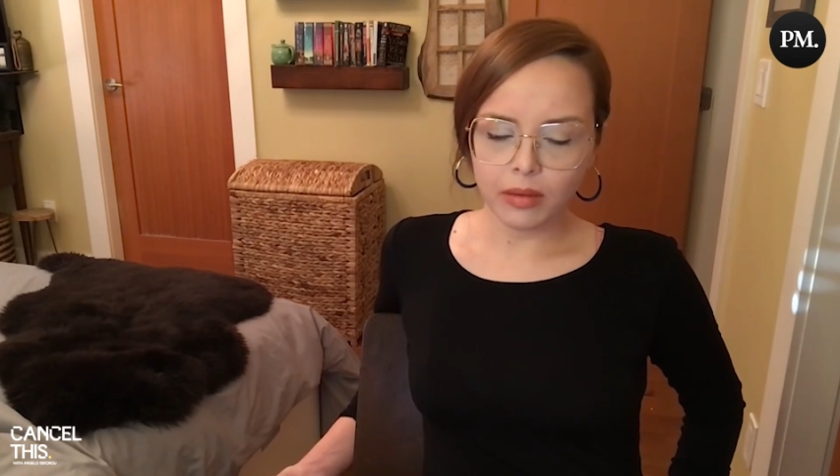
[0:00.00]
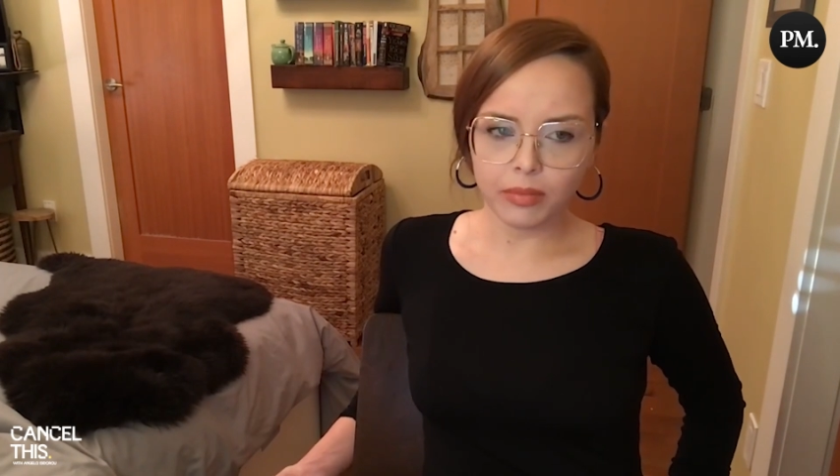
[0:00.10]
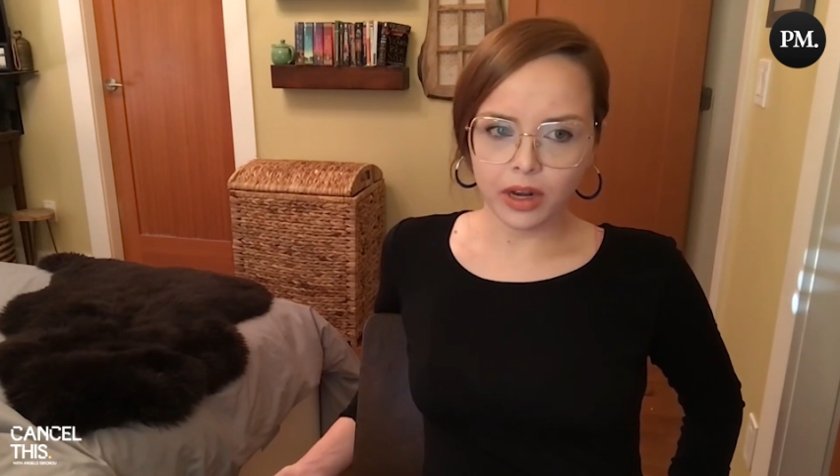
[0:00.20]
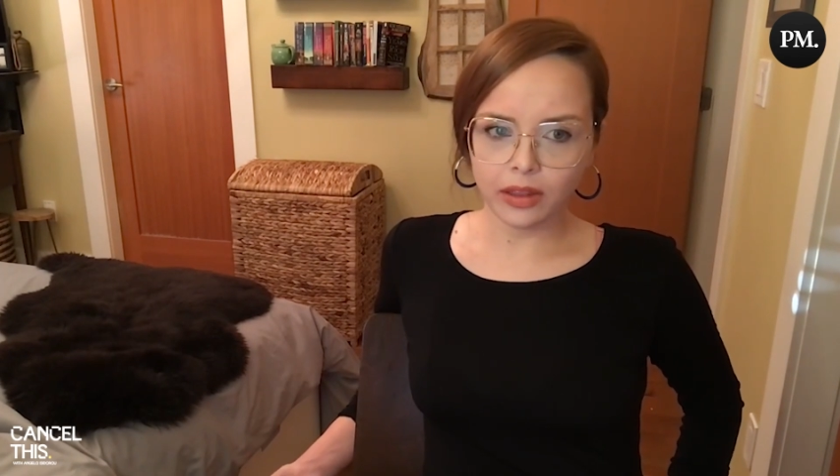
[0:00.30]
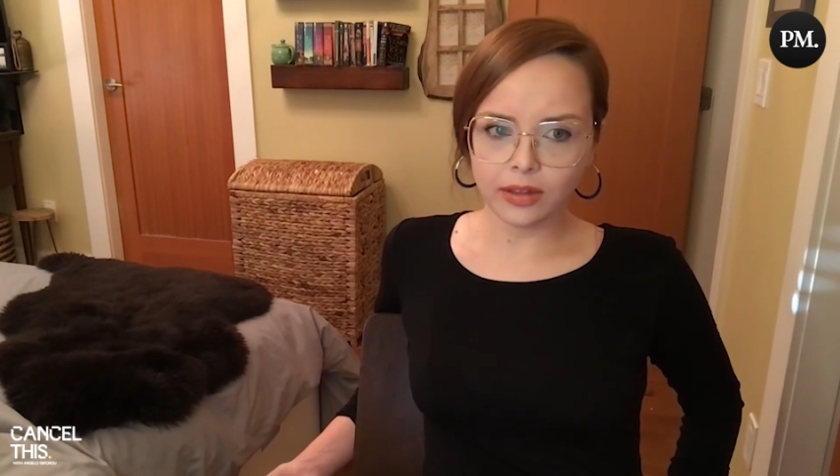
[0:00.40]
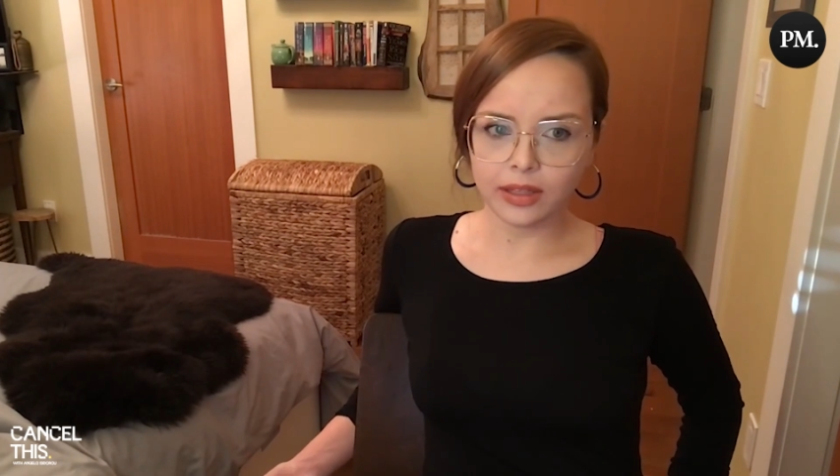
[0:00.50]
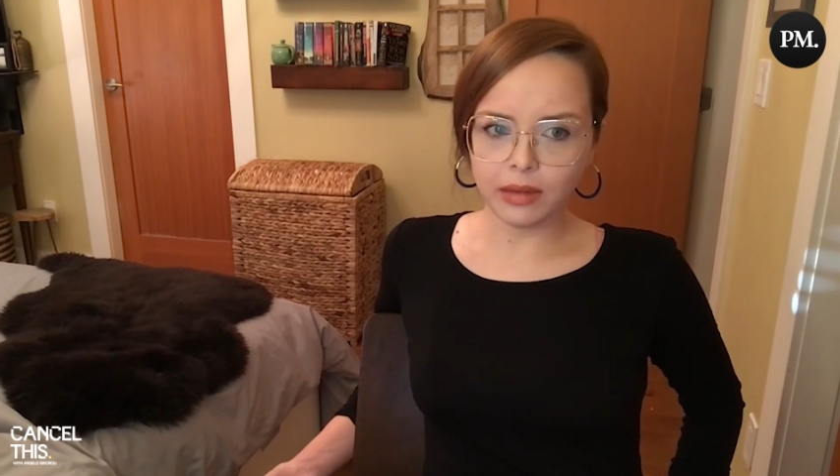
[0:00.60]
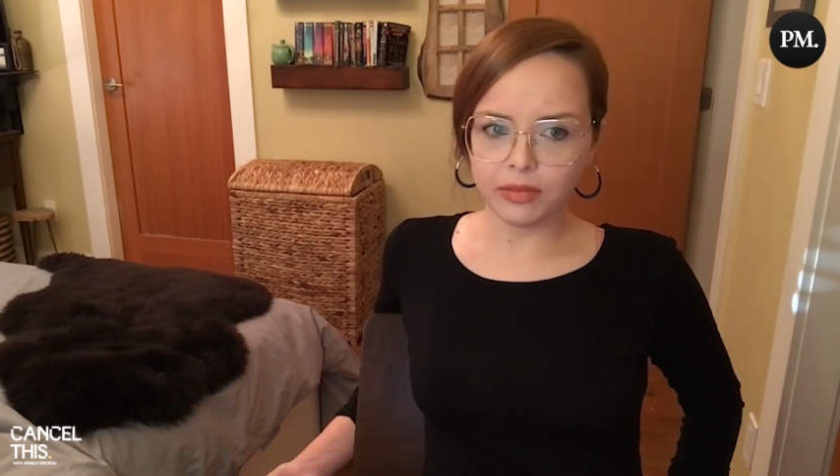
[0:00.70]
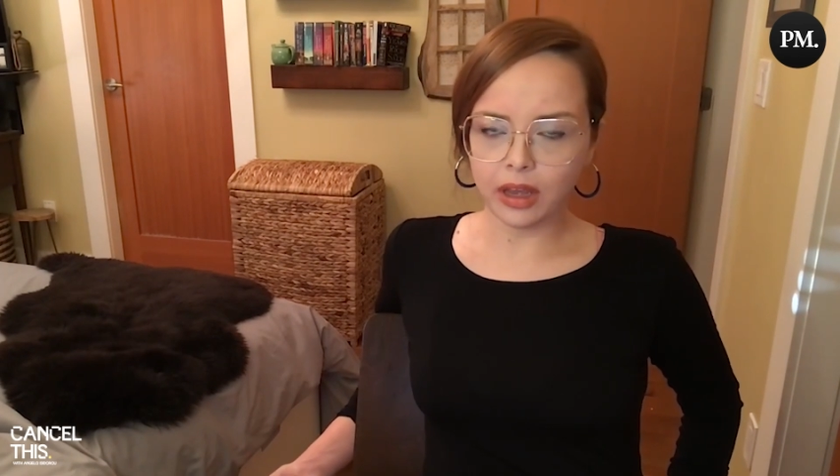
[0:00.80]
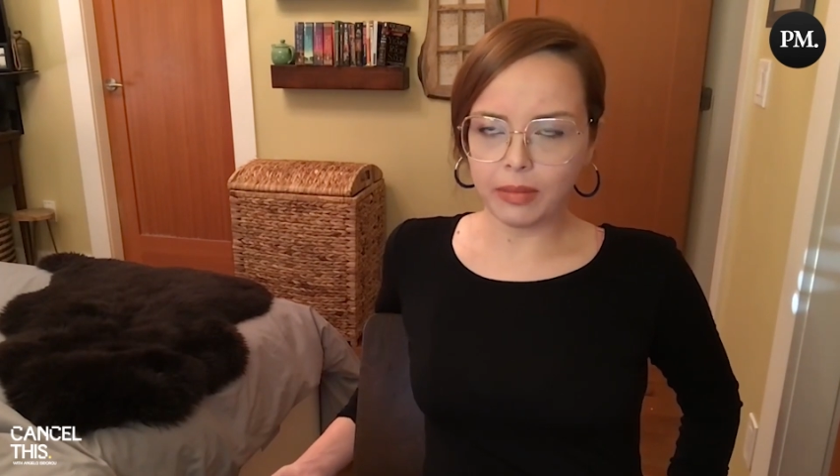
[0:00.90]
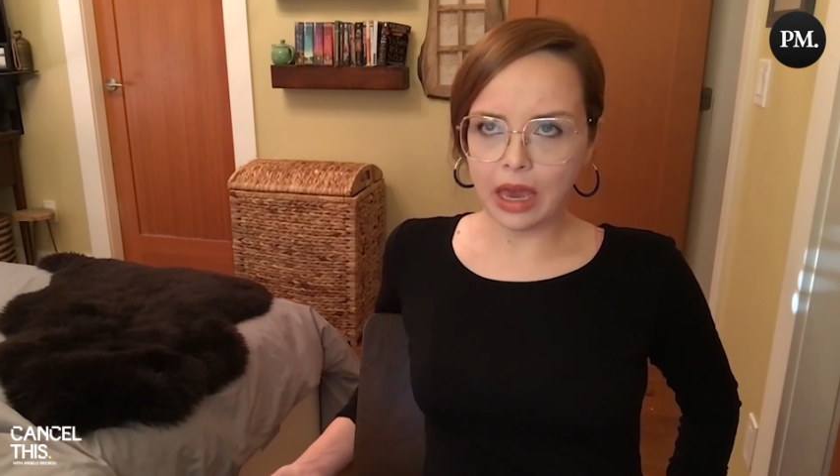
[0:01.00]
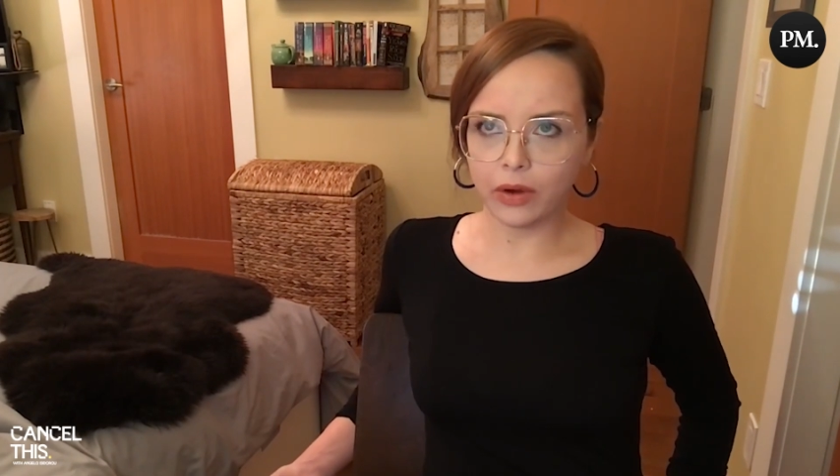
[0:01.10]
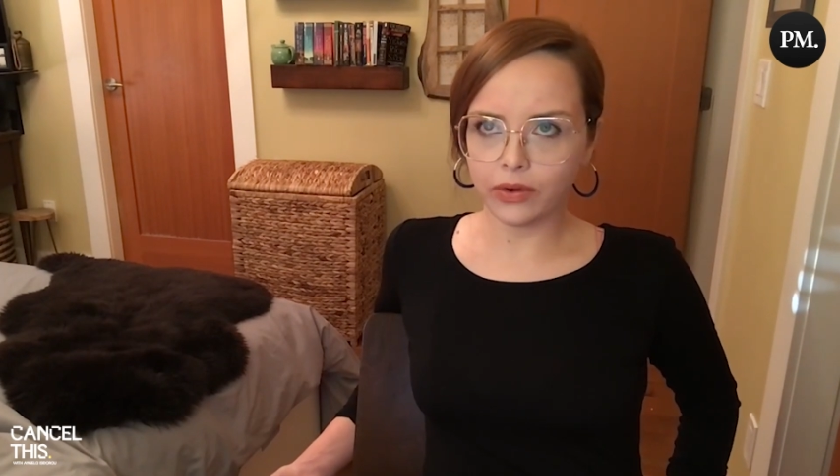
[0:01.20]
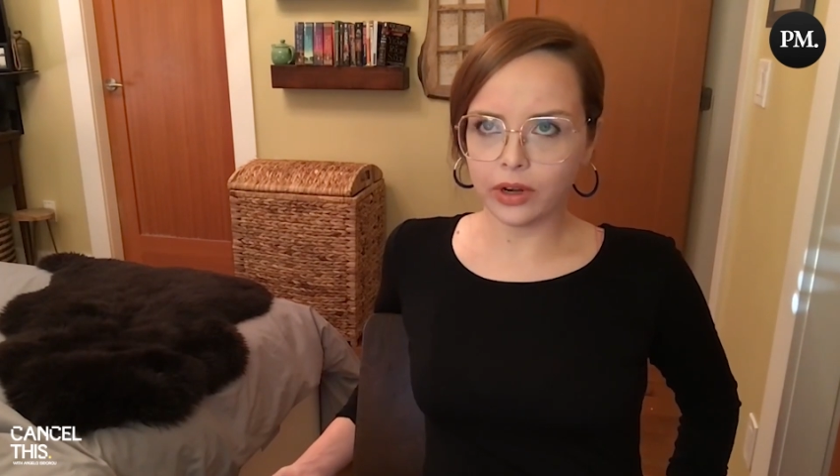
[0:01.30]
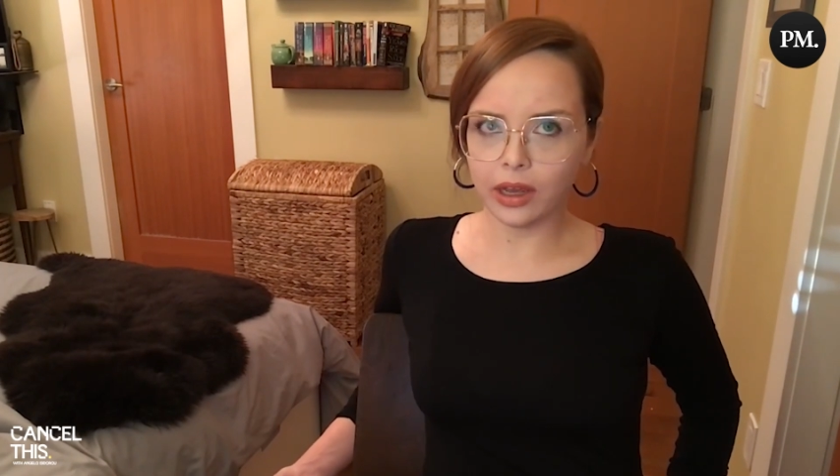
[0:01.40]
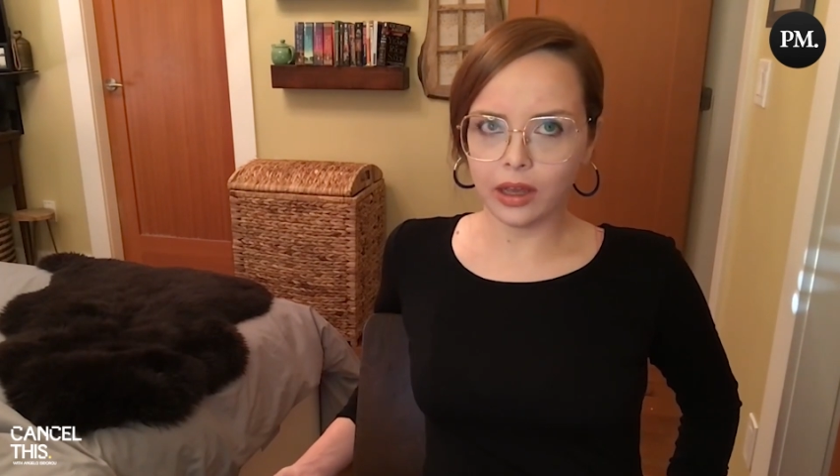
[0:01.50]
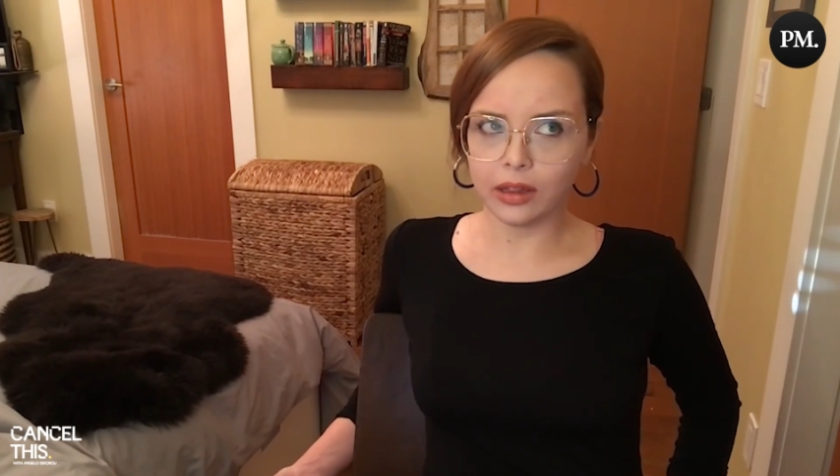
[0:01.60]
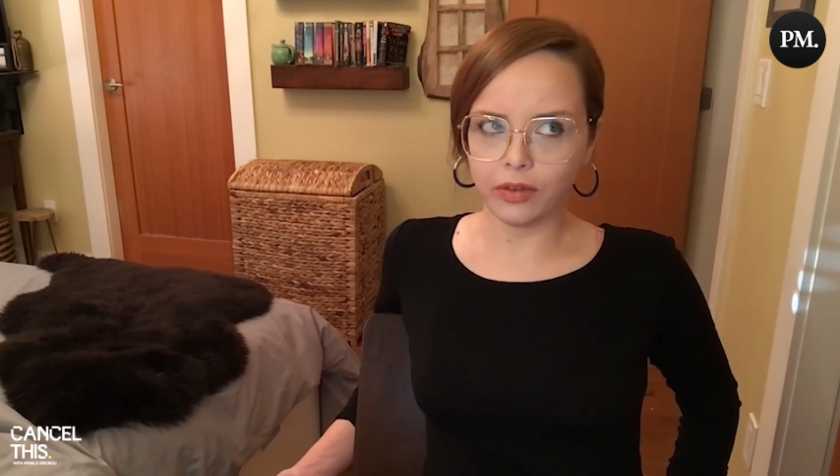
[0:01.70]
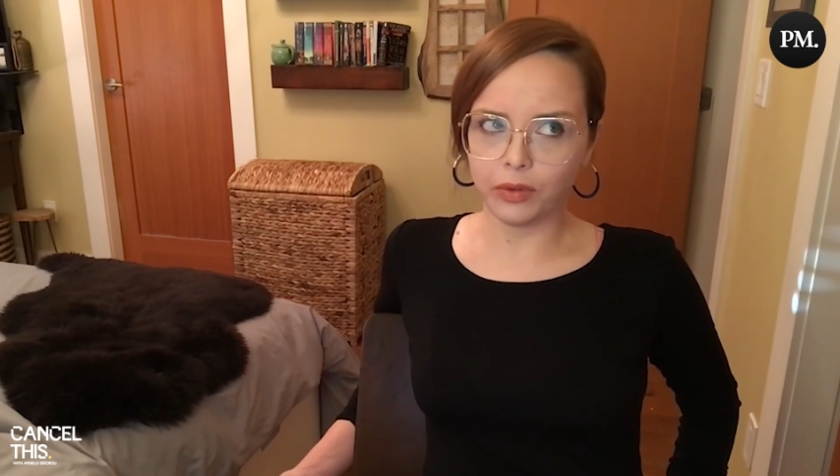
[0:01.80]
but at the same time, how could I live